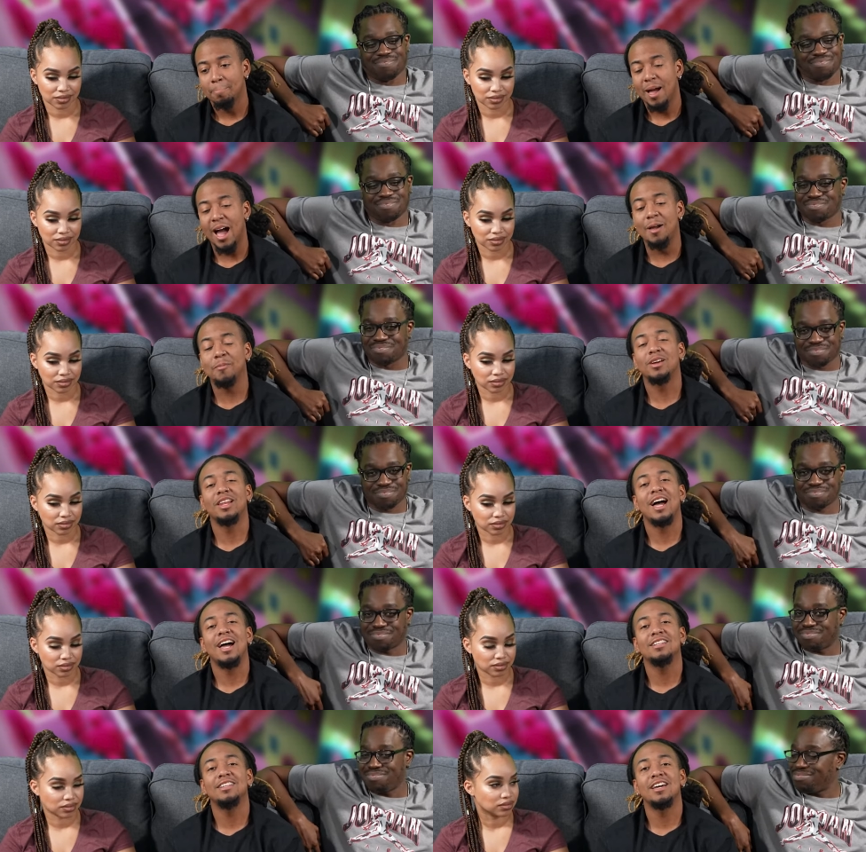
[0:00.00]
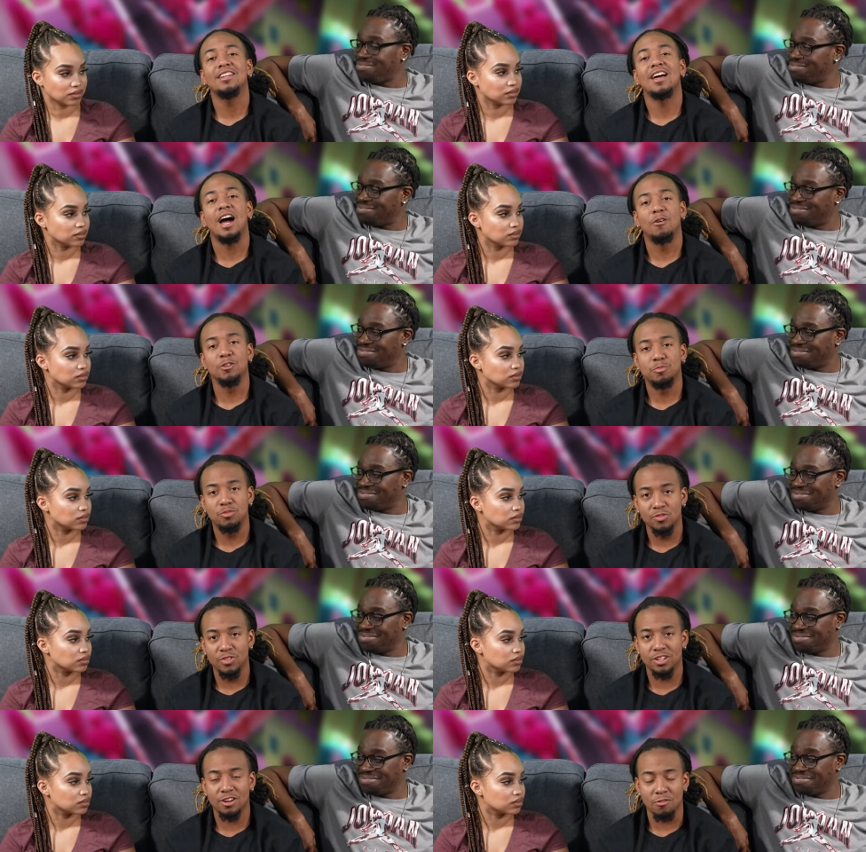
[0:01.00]
Speaker 1: I'm glad that I was
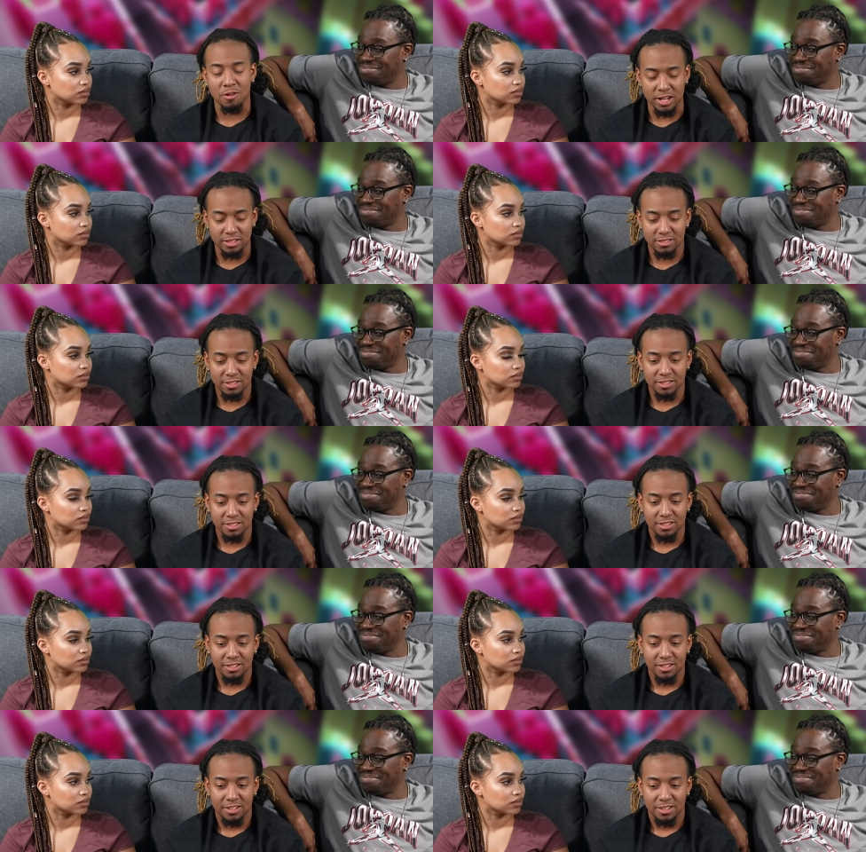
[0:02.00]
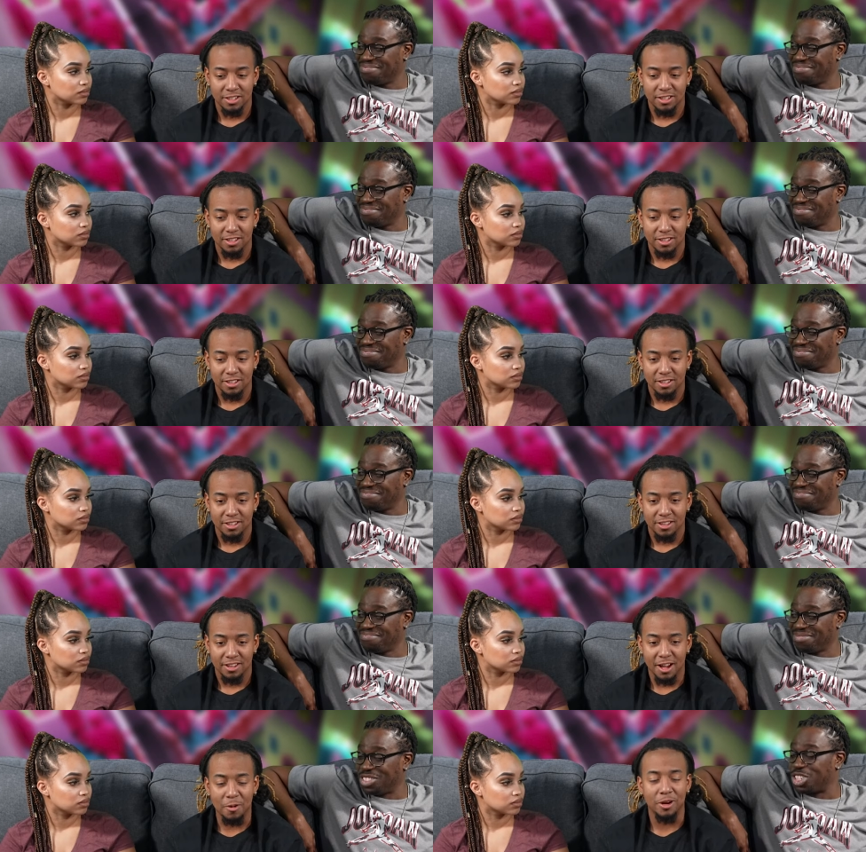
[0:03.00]
proven correct.
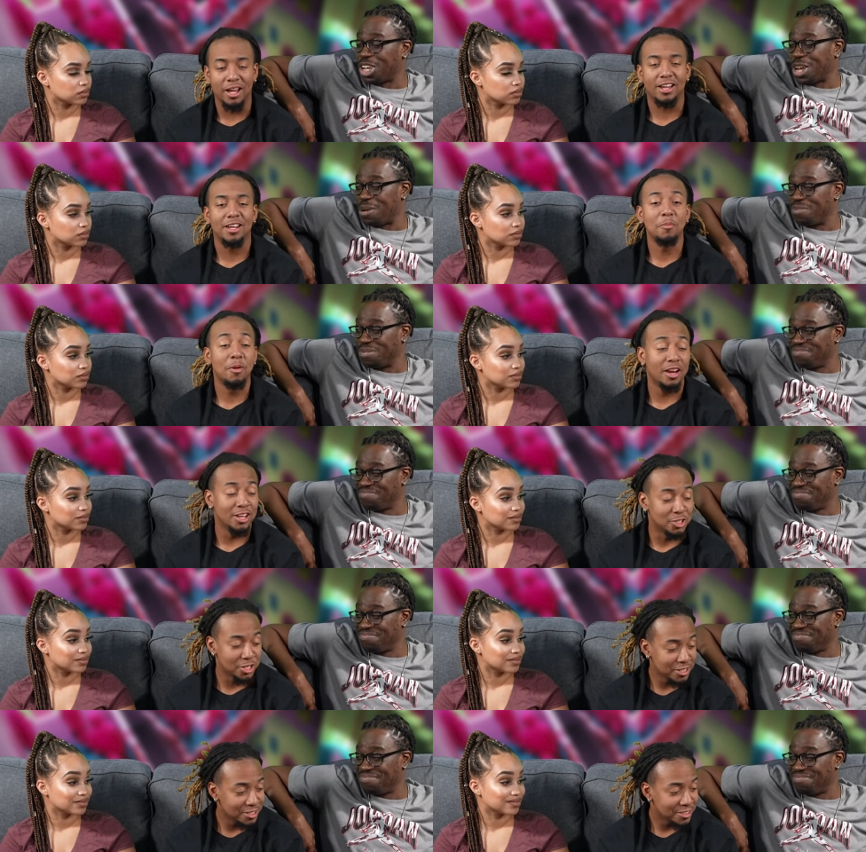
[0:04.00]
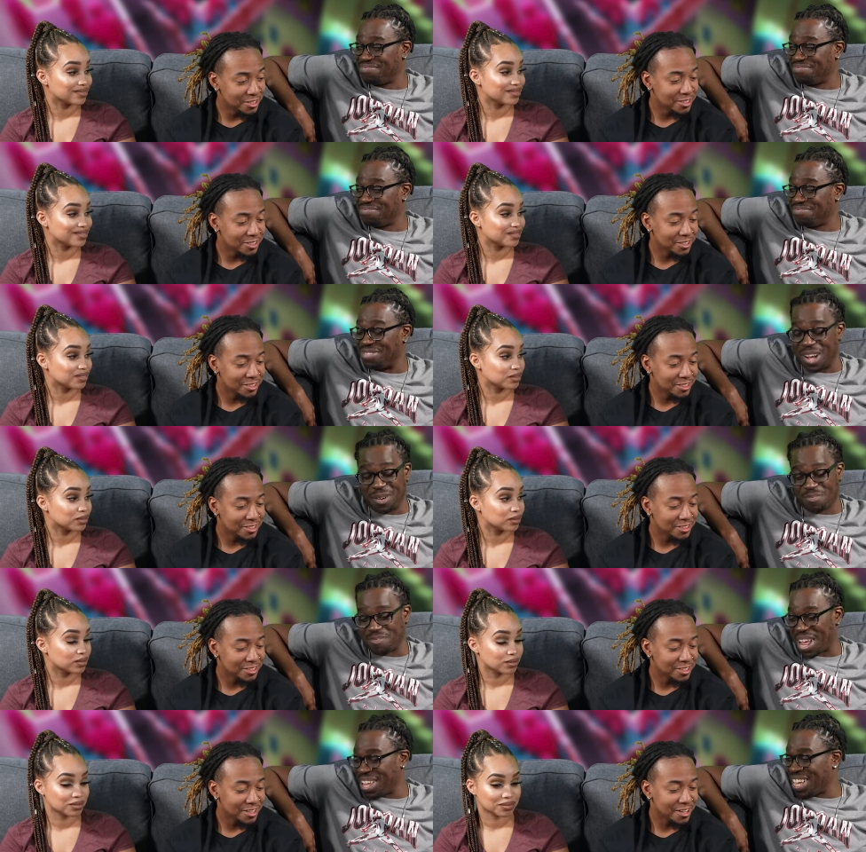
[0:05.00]
I would making make up. an apology.
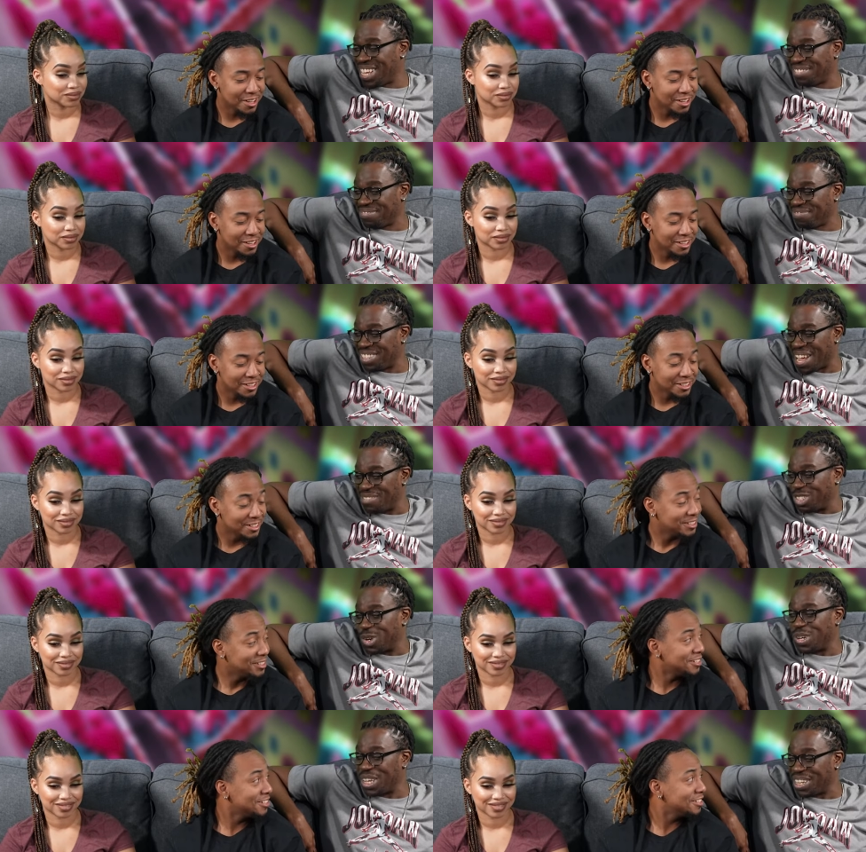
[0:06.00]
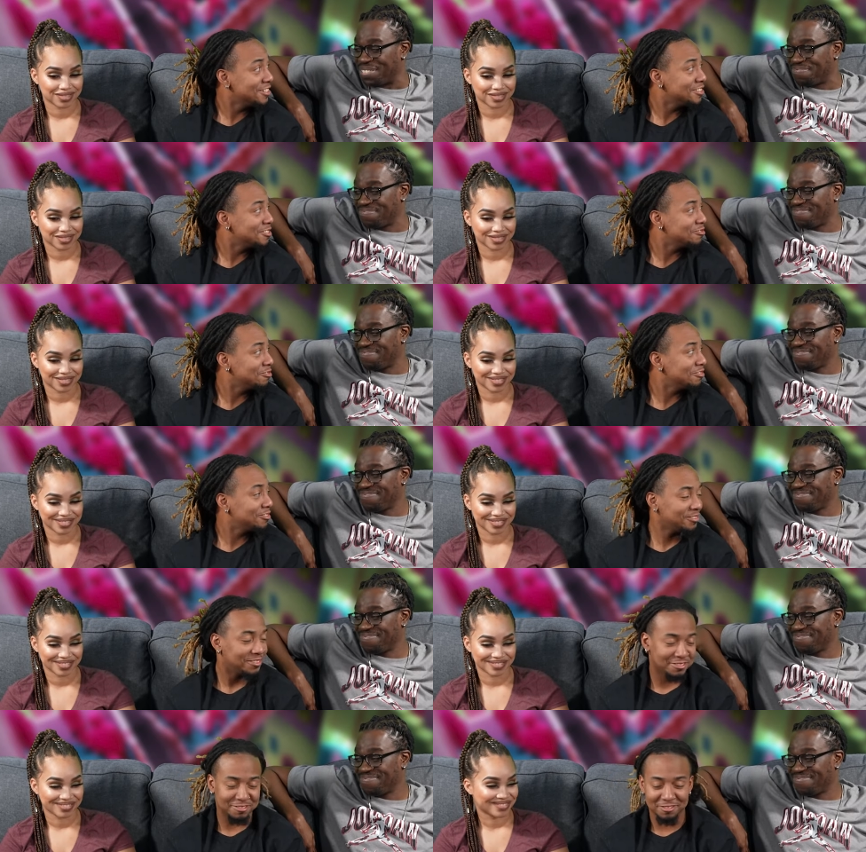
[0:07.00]
Nope,
Speaker 2: not yet. They haven't showed it yet.
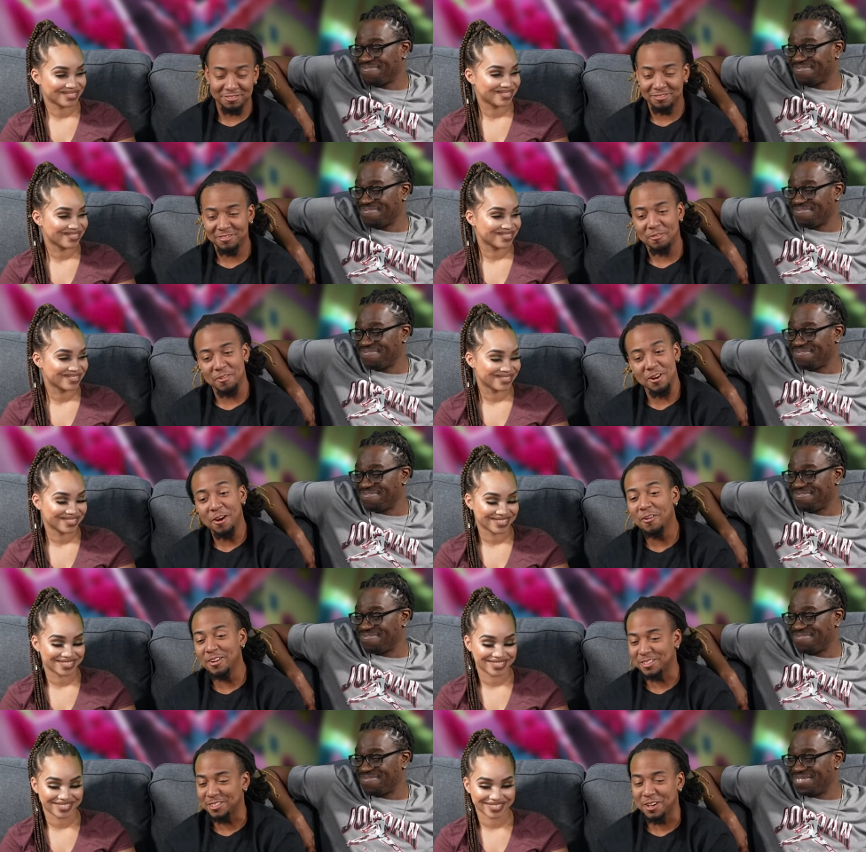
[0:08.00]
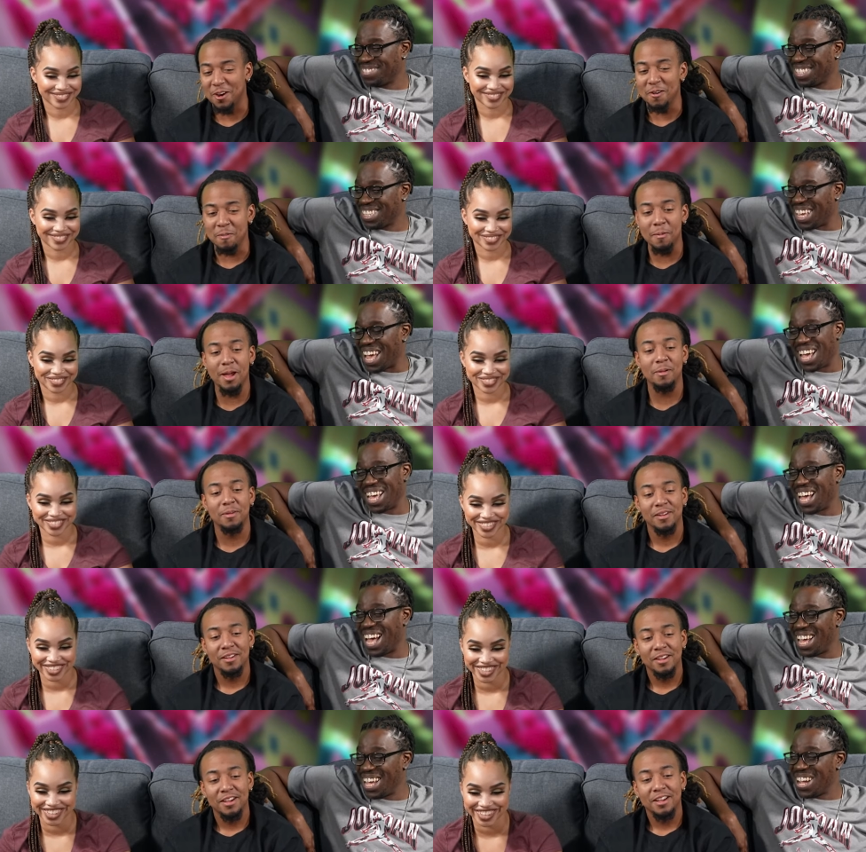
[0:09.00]
Speaker 1: We know where this is going.
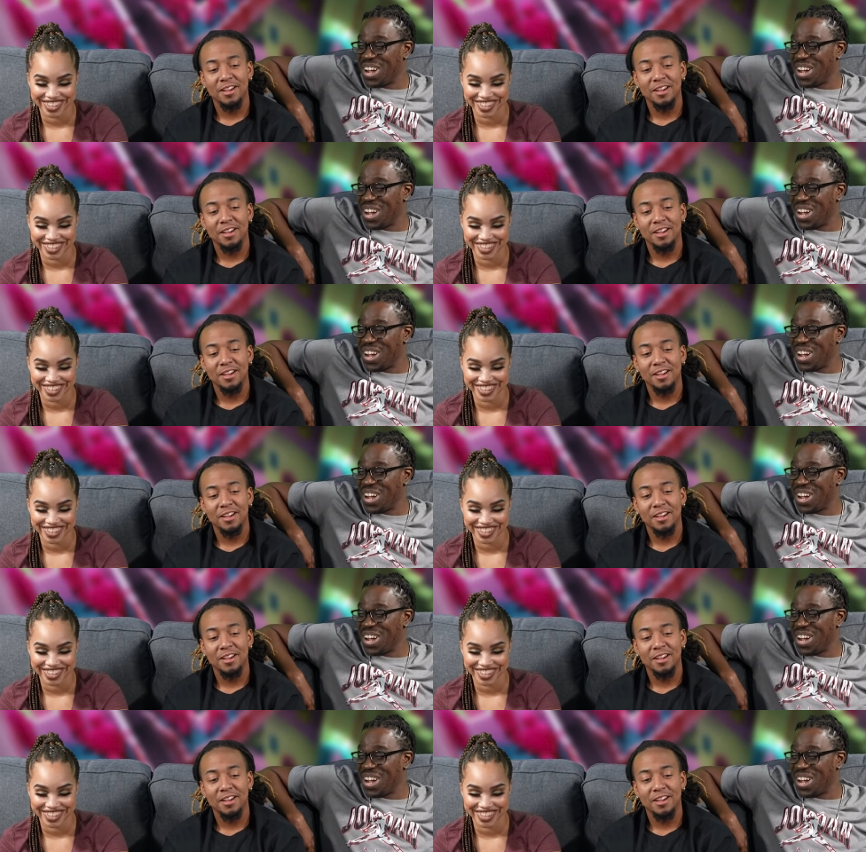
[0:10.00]
Right.